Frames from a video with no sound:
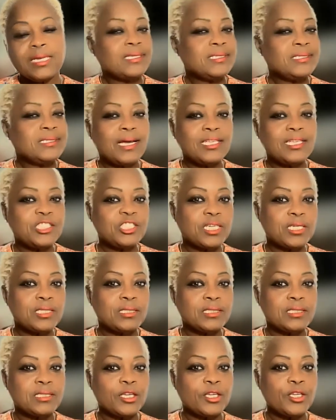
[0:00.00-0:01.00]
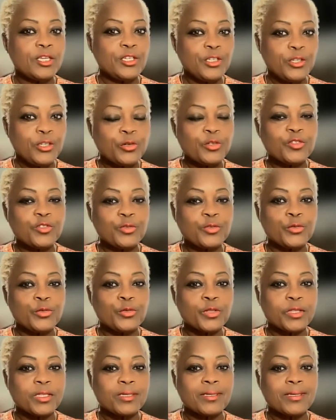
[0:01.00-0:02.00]
not just your
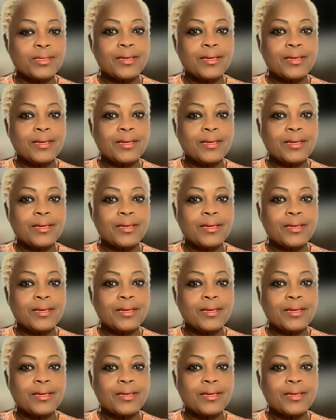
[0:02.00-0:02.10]
truth,